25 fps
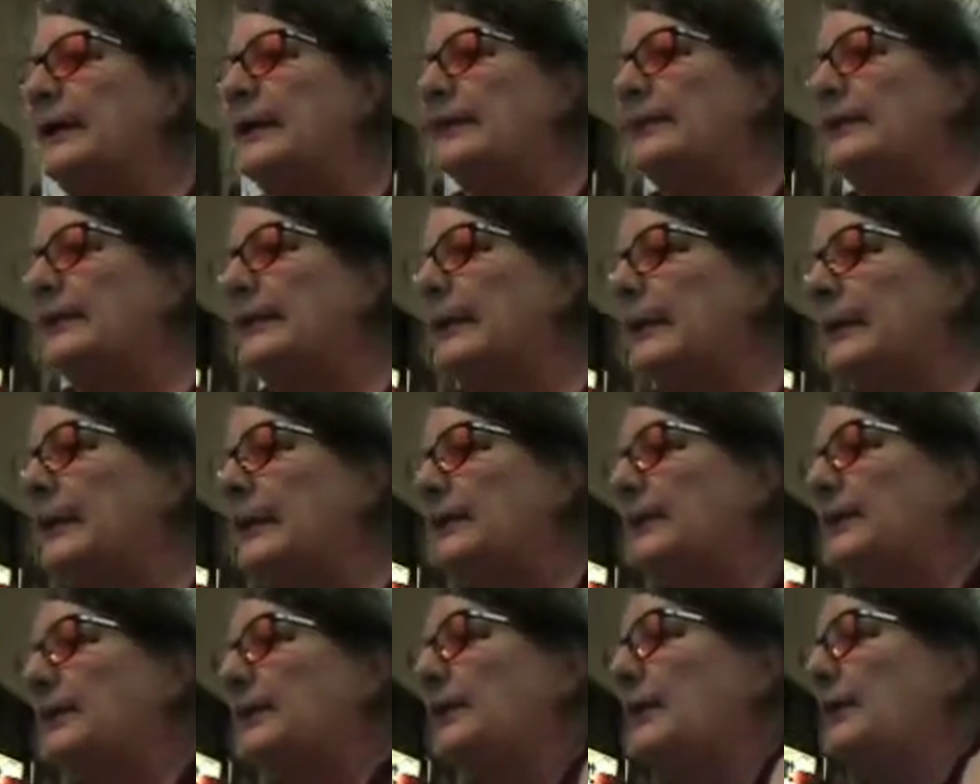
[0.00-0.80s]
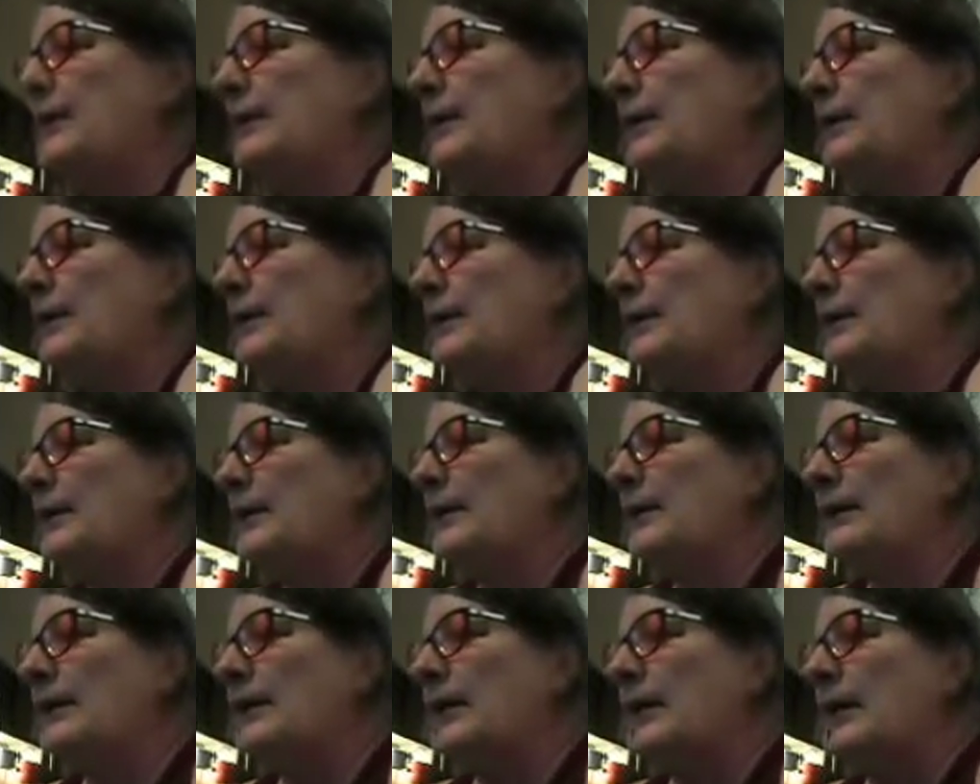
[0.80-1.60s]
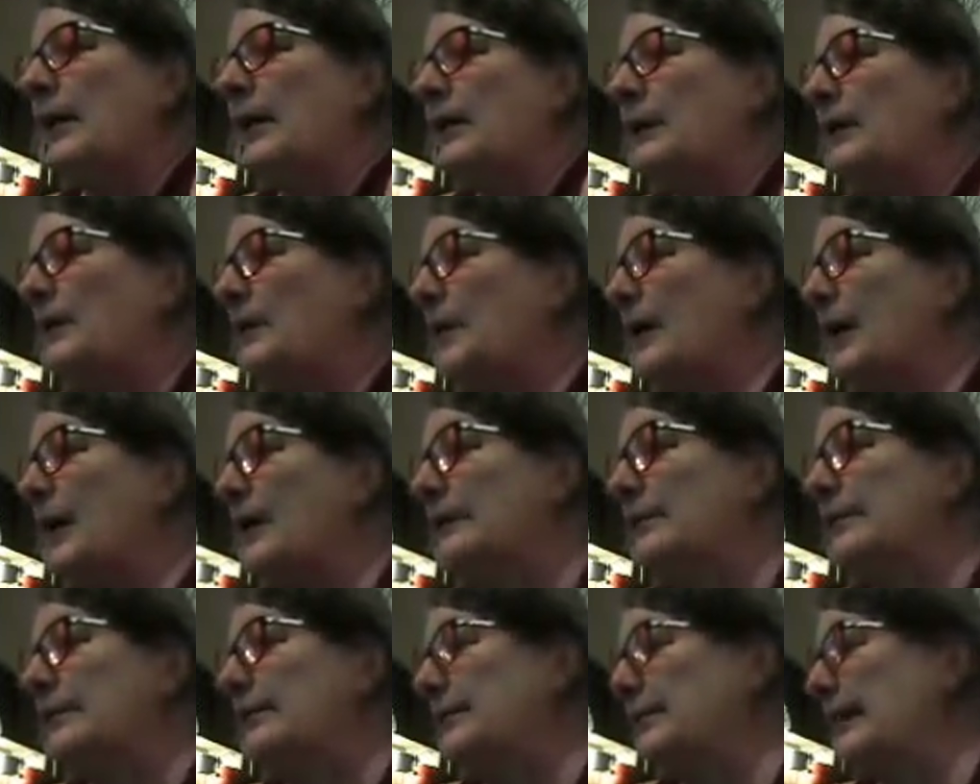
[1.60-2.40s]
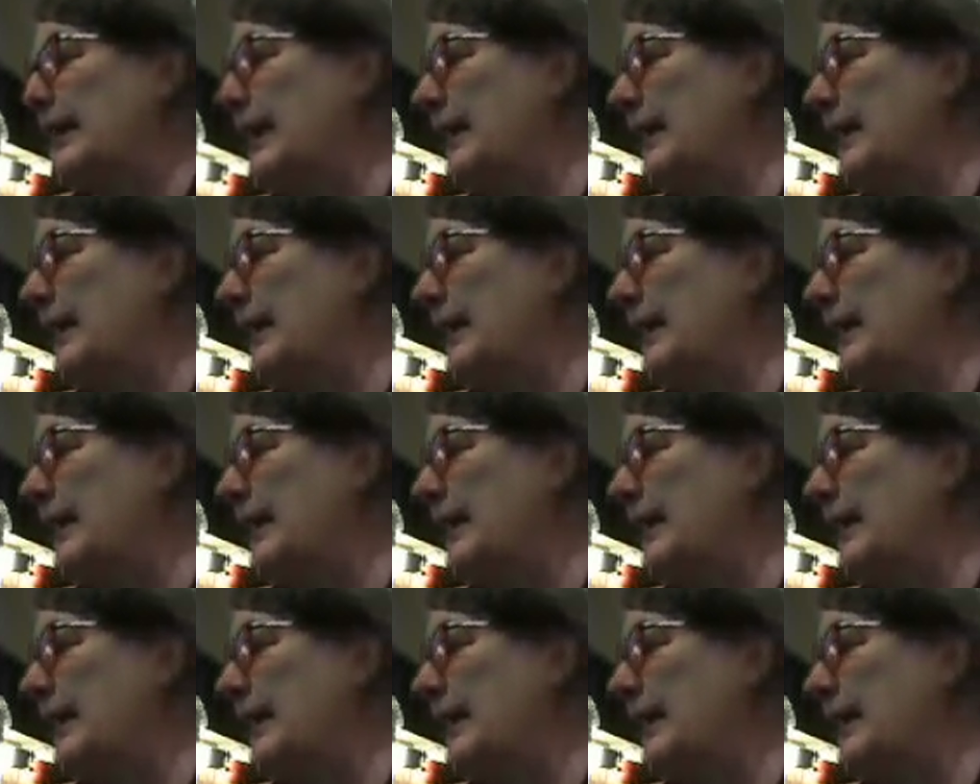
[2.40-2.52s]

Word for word: take to get across